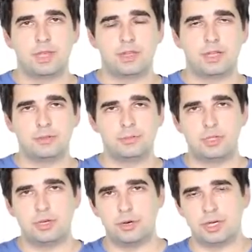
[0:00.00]
And then
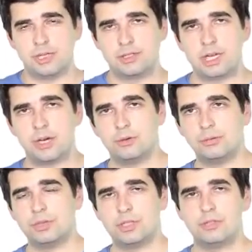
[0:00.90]
we go again
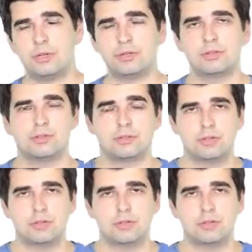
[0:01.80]
down. We don't